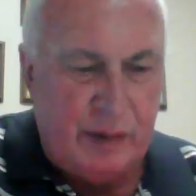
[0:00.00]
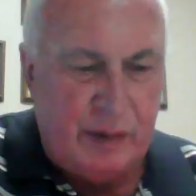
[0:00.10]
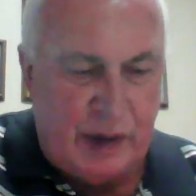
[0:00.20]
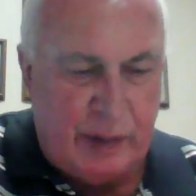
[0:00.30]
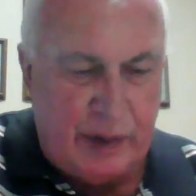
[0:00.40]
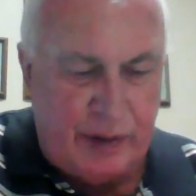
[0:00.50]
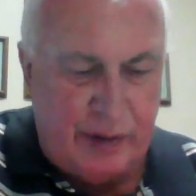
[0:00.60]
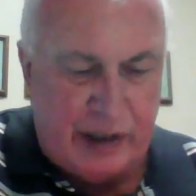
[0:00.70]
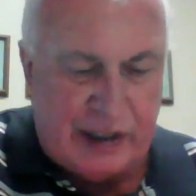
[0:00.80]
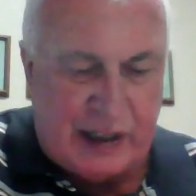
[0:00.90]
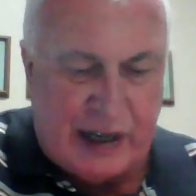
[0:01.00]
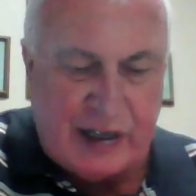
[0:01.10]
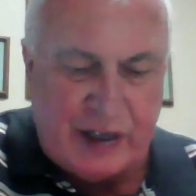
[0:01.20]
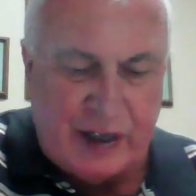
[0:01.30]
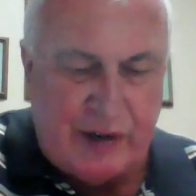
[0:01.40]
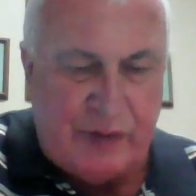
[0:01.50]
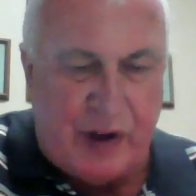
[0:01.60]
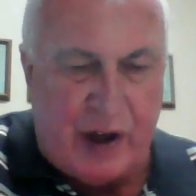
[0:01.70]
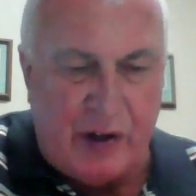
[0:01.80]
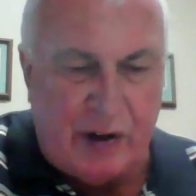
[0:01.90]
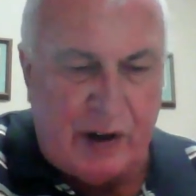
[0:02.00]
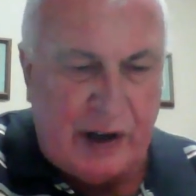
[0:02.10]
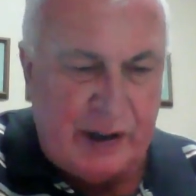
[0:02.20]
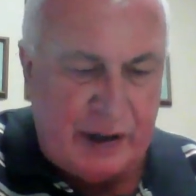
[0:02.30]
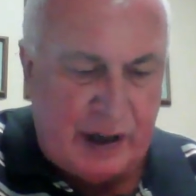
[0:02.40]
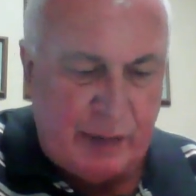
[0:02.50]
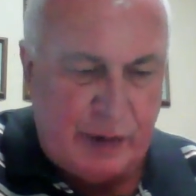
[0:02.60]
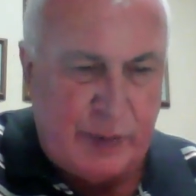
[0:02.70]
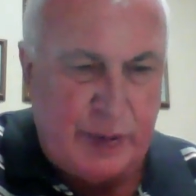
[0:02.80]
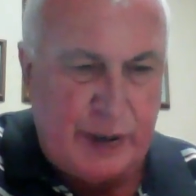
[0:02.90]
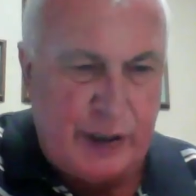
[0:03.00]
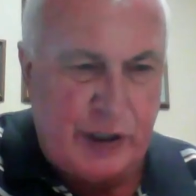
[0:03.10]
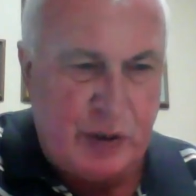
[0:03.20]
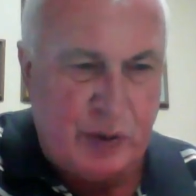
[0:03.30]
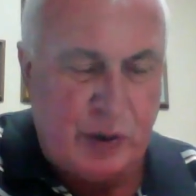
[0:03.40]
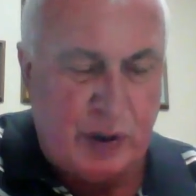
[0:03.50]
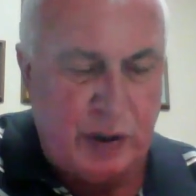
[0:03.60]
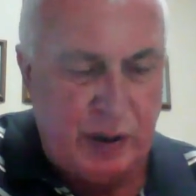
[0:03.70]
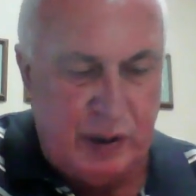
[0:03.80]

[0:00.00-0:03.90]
When I went through this last night, if I underlined it, I was pretty sure.